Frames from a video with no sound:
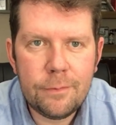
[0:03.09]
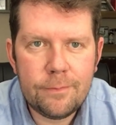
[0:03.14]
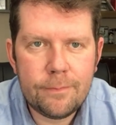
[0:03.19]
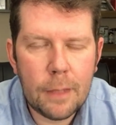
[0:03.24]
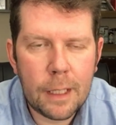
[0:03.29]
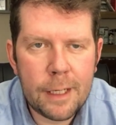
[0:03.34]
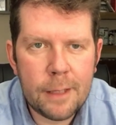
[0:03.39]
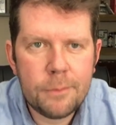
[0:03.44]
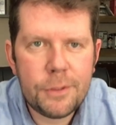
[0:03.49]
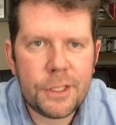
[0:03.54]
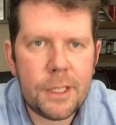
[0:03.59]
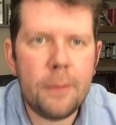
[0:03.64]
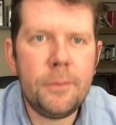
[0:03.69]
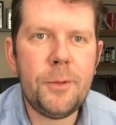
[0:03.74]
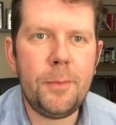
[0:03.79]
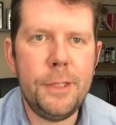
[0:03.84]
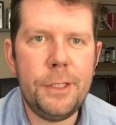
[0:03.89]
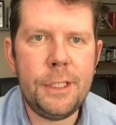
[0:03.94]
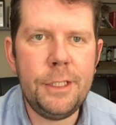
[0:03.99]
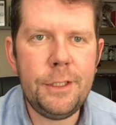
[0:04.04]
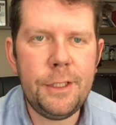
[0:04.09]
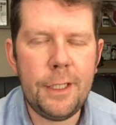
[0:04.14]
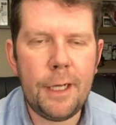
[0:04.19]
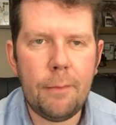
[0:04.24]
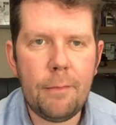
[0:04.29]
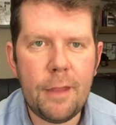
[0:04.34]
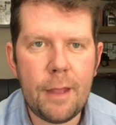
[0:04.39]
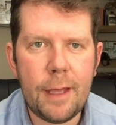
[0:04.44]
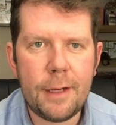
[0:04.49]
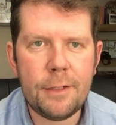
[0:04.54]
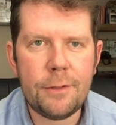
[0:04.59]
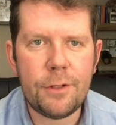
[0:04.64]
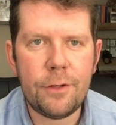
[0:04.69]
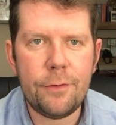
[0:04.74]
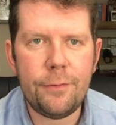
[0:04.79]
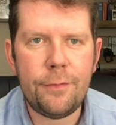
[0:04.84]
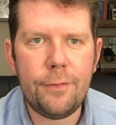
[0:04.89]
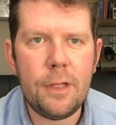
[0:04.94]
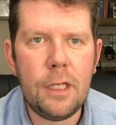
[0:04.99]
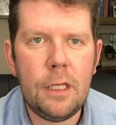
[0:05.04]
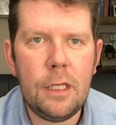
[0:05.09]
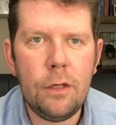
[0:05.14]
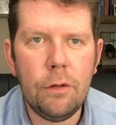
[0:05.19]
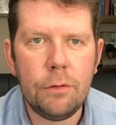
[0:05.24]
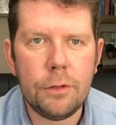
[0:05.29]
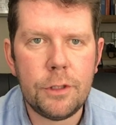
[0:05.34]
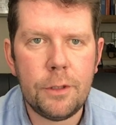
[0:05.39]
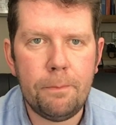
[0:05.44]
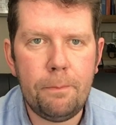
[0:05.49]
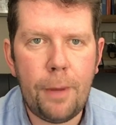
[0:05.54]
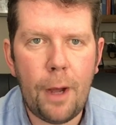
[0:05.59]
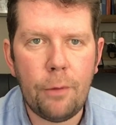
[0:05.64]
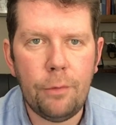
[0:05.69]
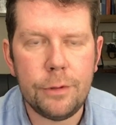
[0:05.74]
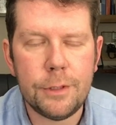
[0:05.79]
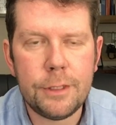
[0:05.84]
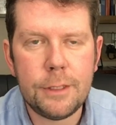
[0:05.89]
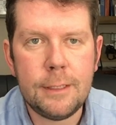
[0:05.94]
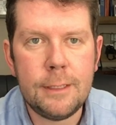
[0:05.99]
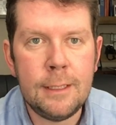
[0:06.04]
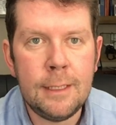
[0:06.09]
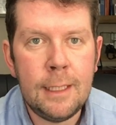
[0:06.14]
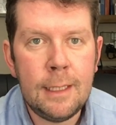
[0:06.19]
My name's James Mitchinson. I'm the editor of the Yorkshire Post.